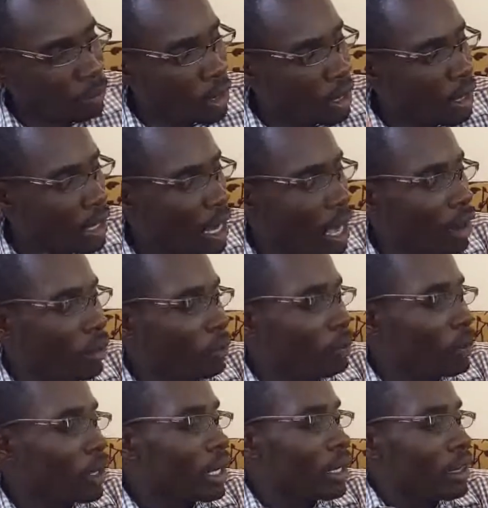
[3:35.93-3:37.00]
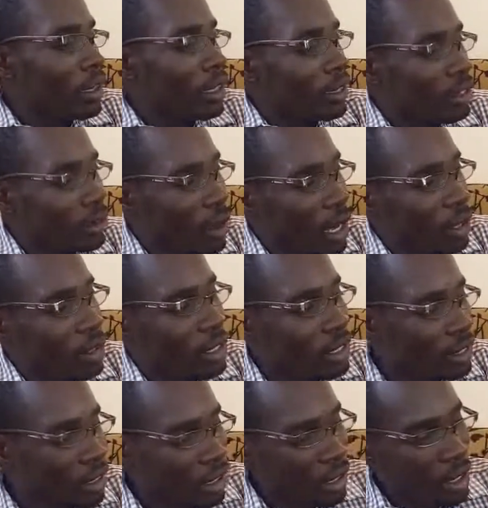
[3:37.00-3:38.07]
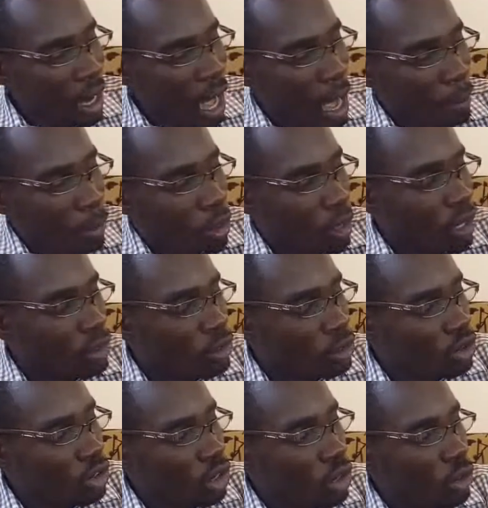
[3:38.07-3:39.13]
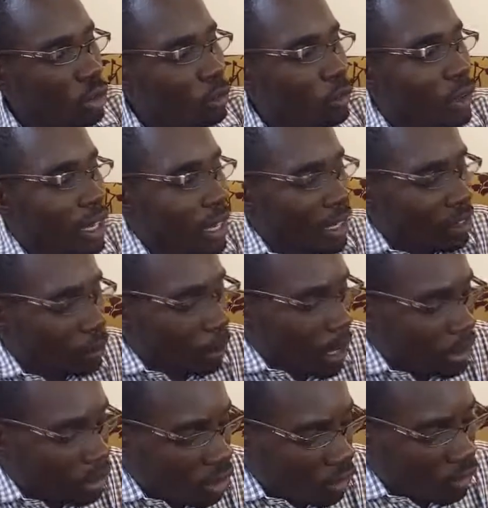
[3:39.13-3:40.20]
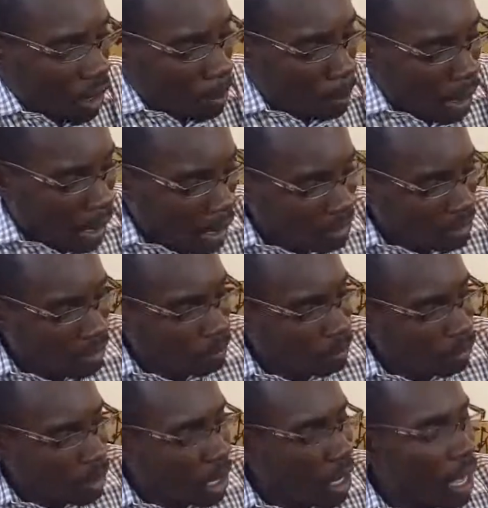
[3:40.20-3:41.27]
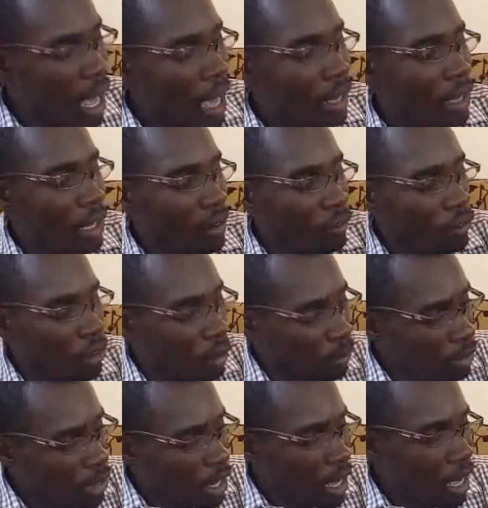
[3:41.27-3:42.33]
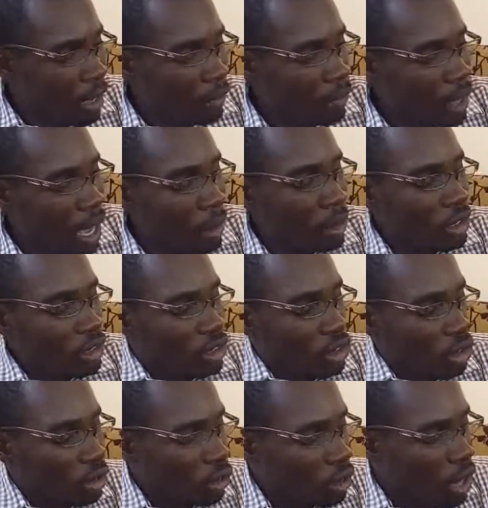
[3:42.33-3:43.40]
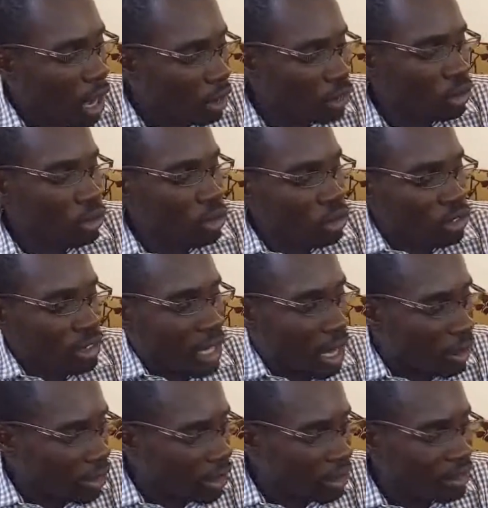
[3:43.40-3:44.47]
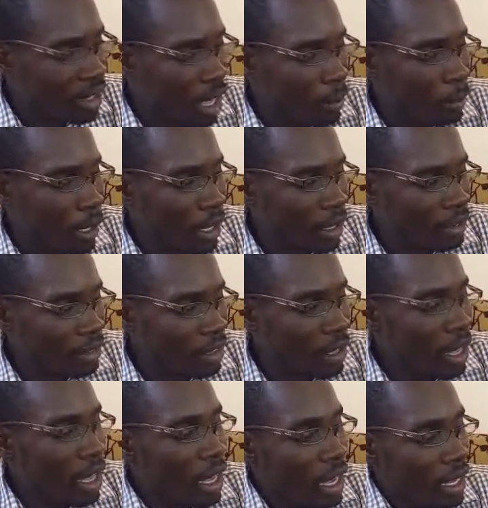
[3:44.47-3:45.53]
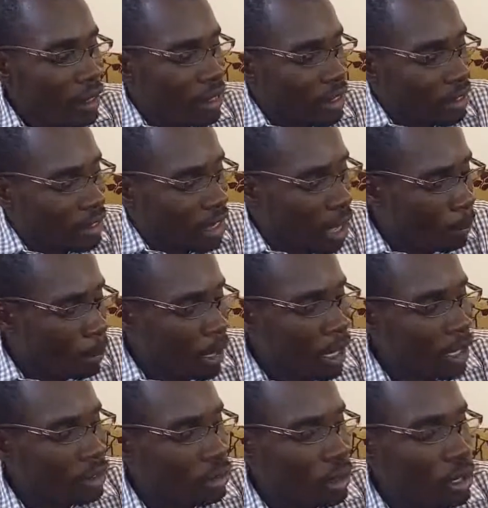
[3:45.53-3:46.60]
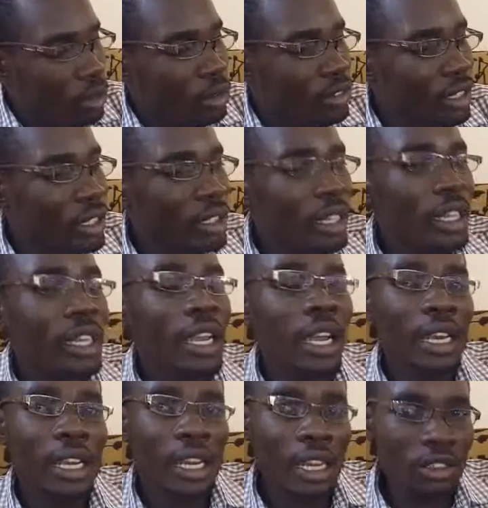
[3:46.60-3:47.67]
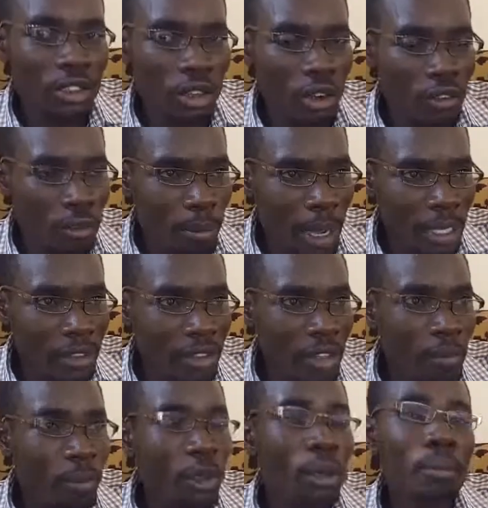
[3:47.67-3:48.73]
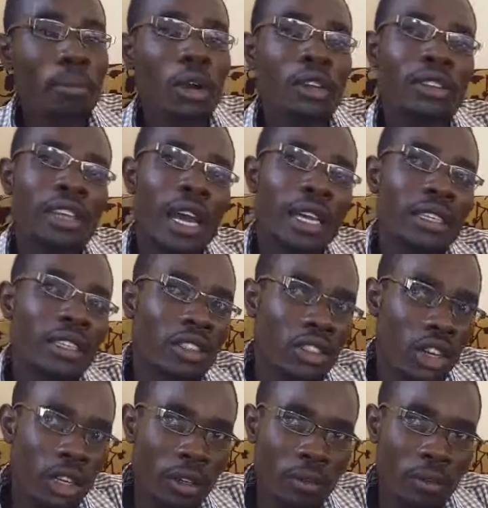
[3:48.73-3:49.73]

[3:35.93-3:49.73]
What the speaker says: Now, this one, I'm going to show you various parts of abacus, and then from there, I will show you how to use now this abacus. And this abacus, we use it in calculation of maths, both addition,